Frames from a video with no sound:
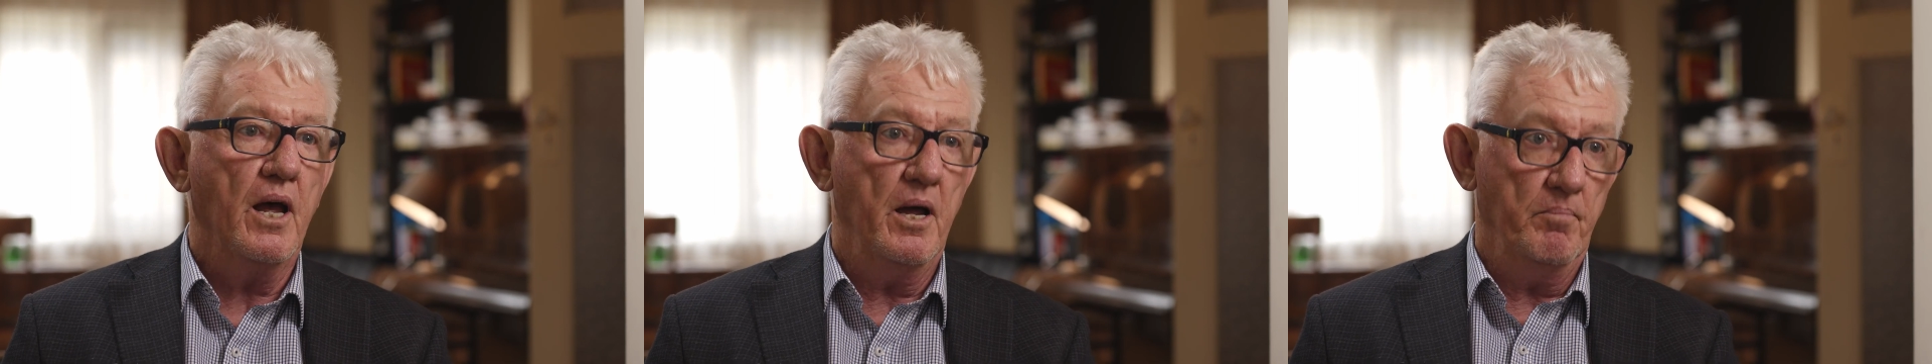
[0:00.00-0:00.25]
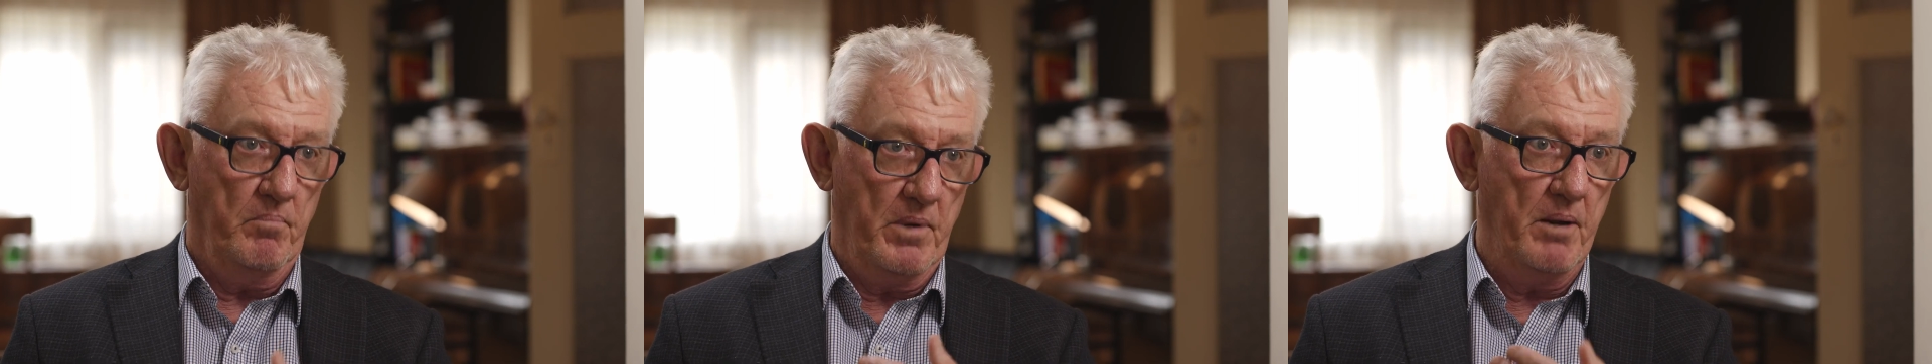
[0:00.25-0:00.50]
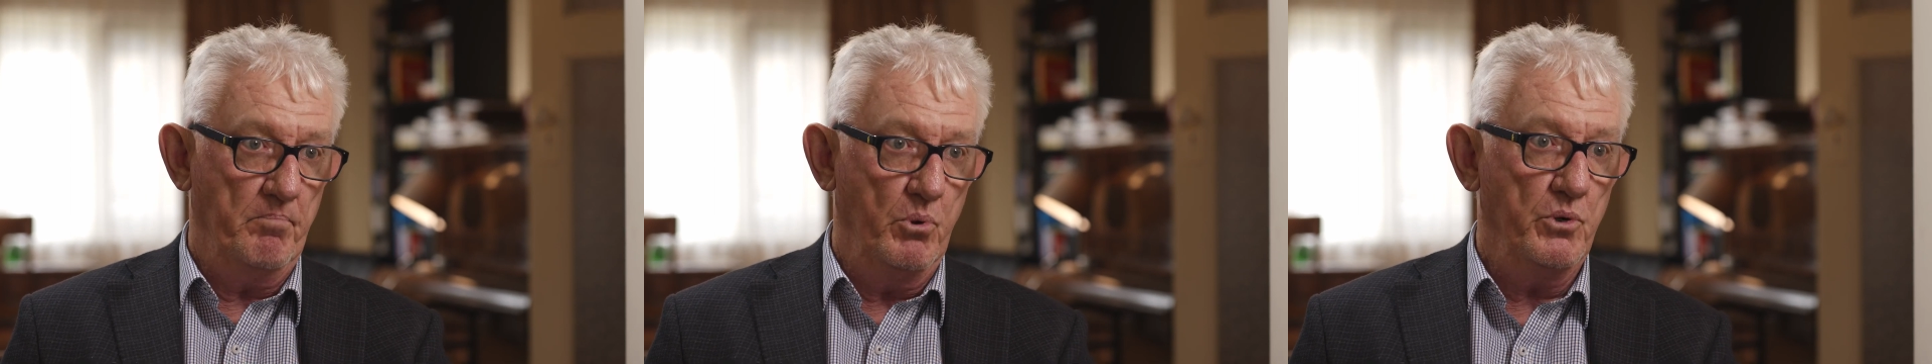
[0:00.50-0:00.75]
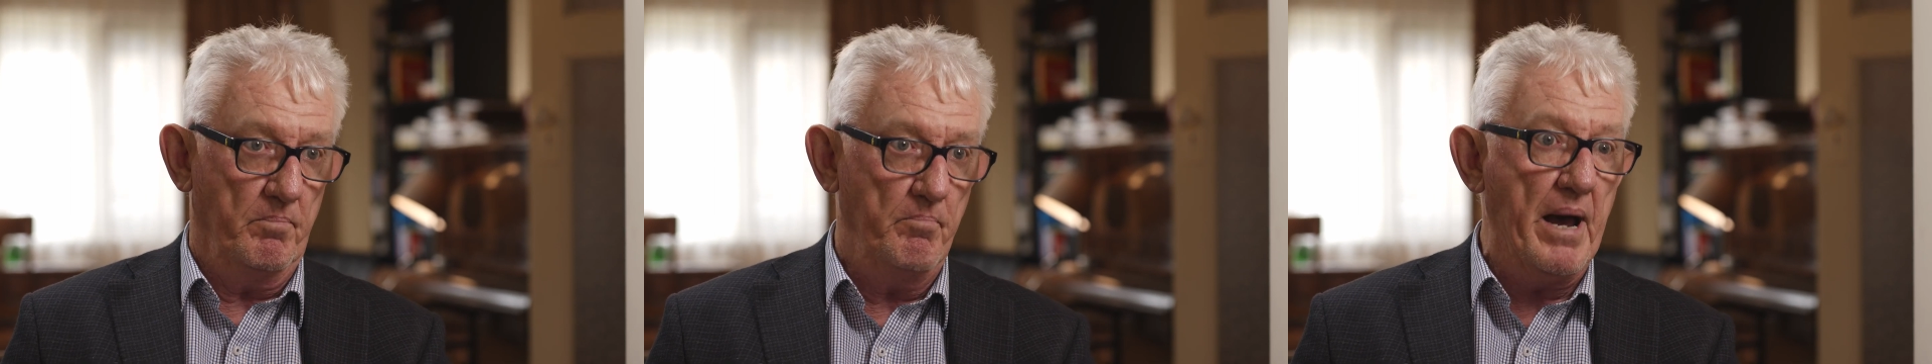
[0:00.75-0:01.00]
and
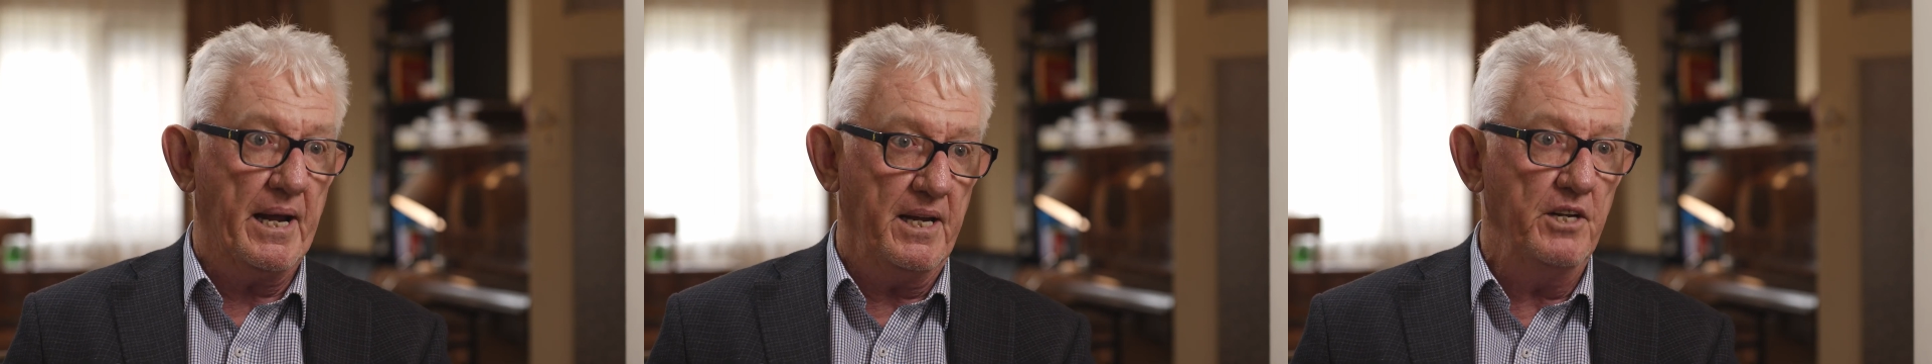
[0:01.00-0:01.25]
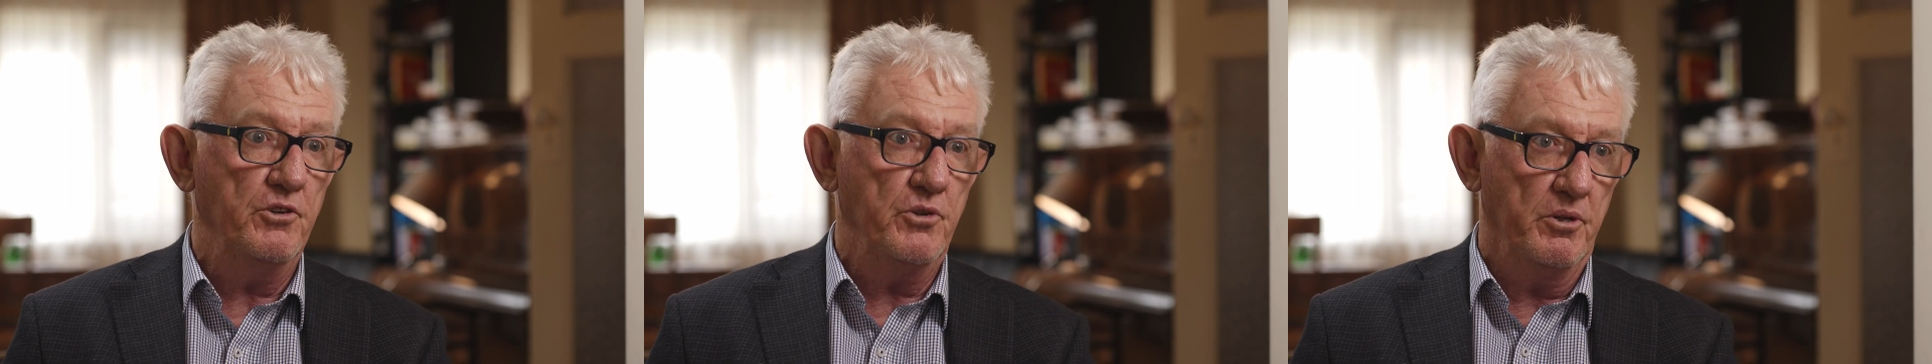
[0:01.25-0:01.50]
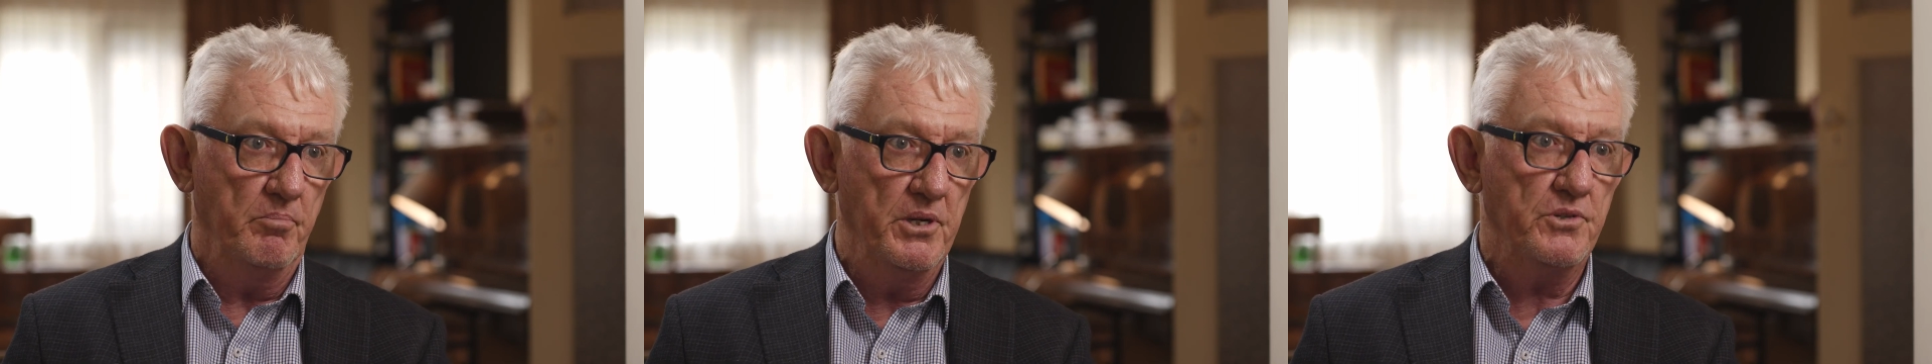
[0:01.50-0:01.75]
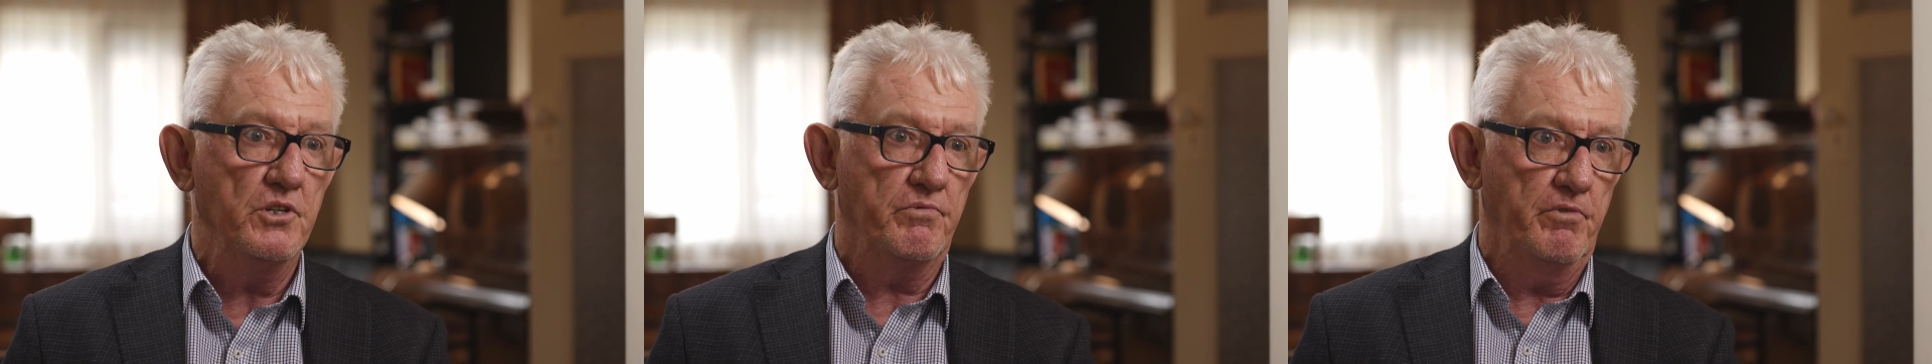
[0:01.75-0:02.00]
put it back into the
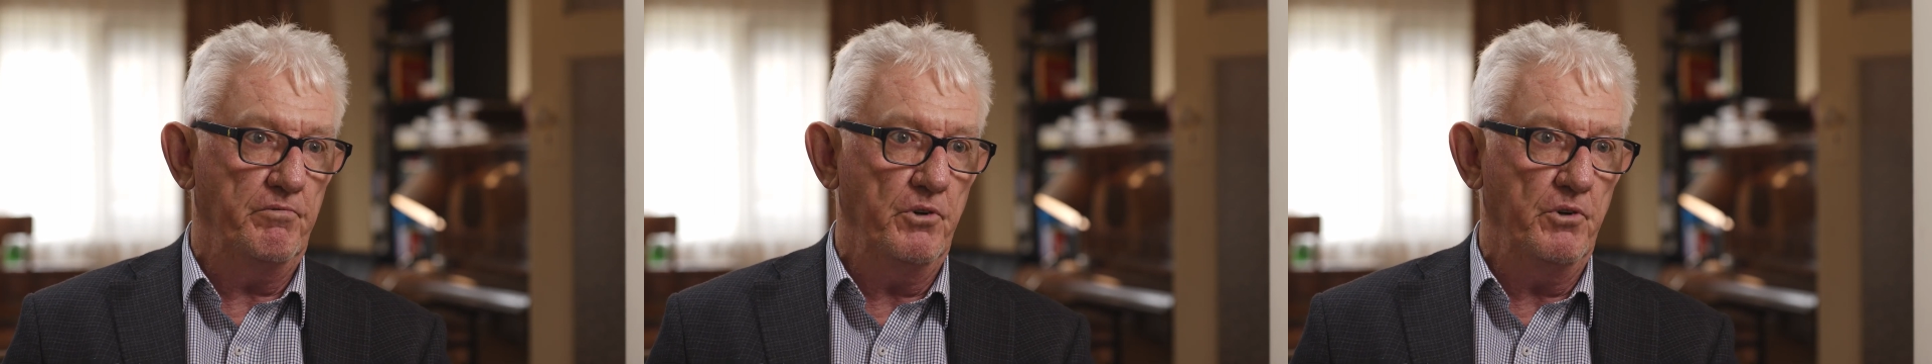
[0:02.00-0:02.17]
business for